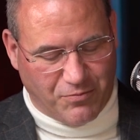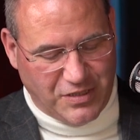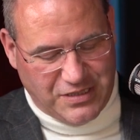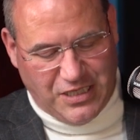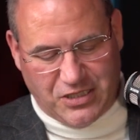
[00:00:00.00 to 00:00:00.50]

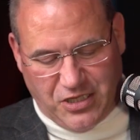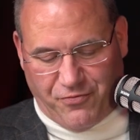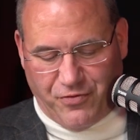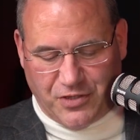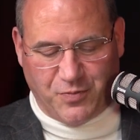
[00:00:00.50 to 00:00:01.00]
what's the
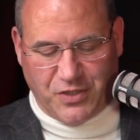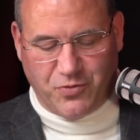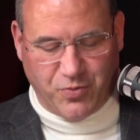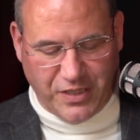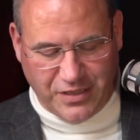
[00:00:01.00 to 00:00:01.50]
difference
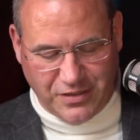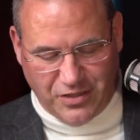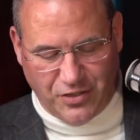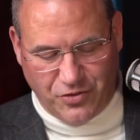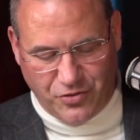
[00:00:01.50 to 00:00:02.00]
between
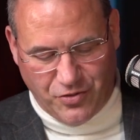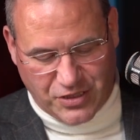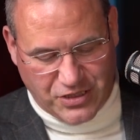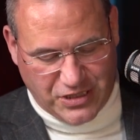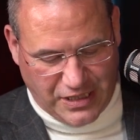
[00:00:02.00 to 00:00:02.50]
a New
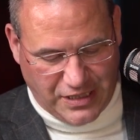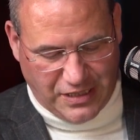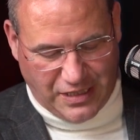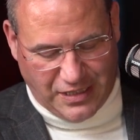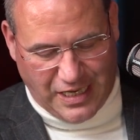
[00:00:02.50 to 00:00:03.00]
York
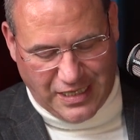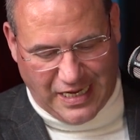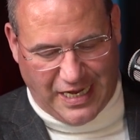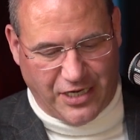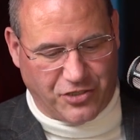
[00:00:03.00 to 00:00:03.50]
City, and not
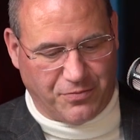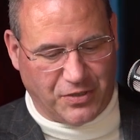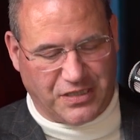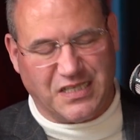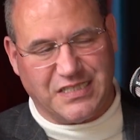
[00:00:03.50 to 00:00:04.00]
an agent,
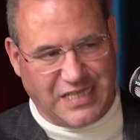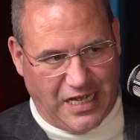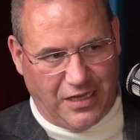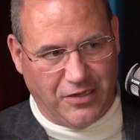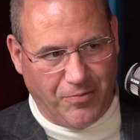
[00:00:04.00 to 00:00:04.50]
but the
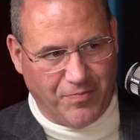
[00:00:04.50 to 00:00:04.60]
sale,